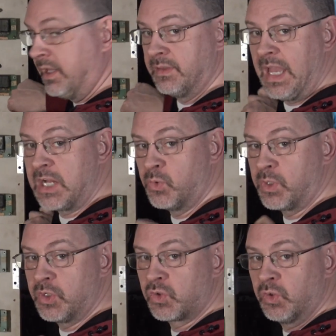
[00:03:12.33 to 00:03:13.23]
The actual
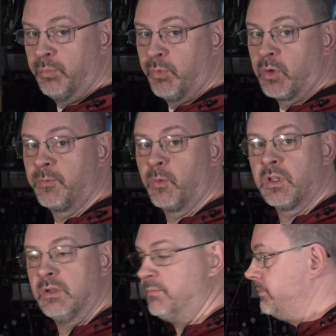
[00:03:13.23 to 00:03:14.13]
control board
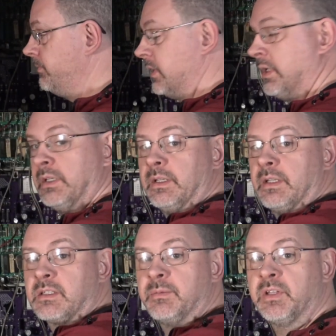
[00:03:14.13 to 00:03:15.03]
for them
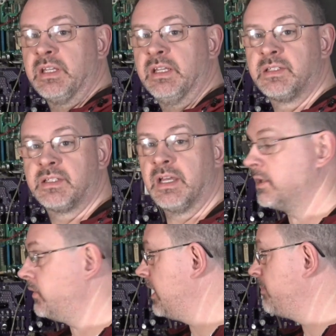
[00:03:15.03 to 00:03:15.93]
is going to be on the inside of
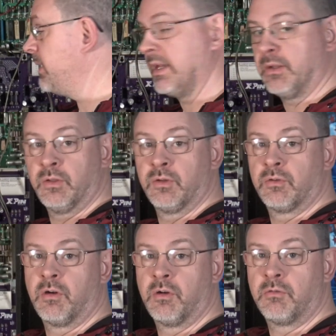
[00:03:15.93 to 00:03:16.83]
your lamp panel,
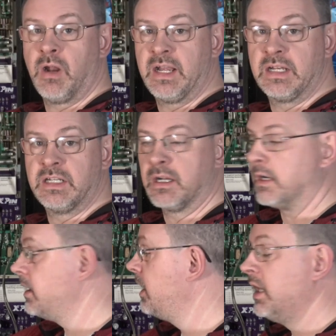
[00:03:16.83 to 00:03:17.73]
right in
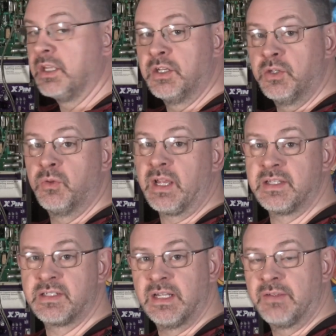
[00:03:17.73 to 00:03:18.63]
here. You do, like
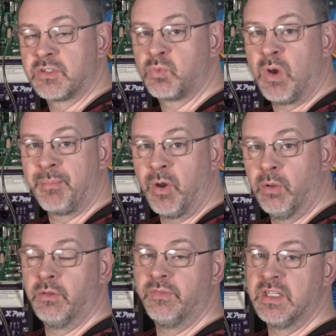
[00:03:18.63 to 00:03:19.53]
I said, have to swap
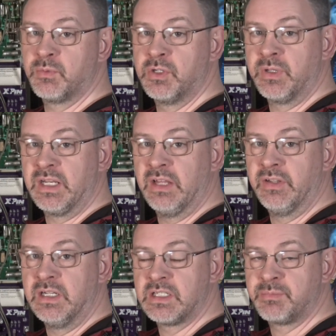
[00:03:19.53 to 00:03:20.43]
all of these when doing an
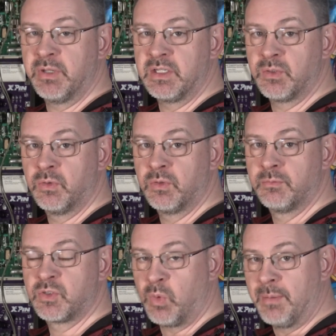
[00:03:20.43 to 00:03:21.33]
LED display
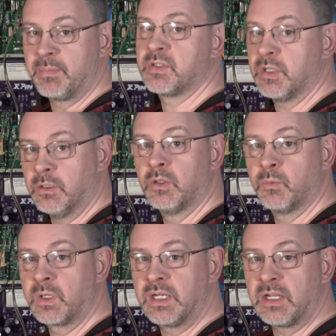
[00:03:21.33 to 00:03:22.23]
swap, so
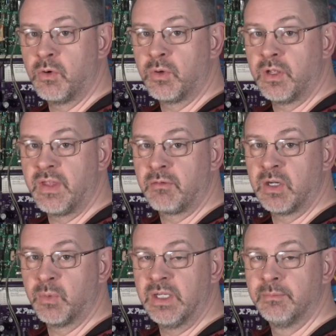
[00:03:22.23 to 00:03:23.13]
we're going to get going on that
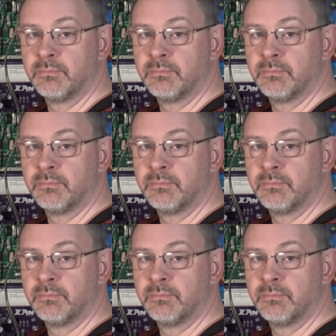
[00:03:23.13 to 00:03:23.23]
right away.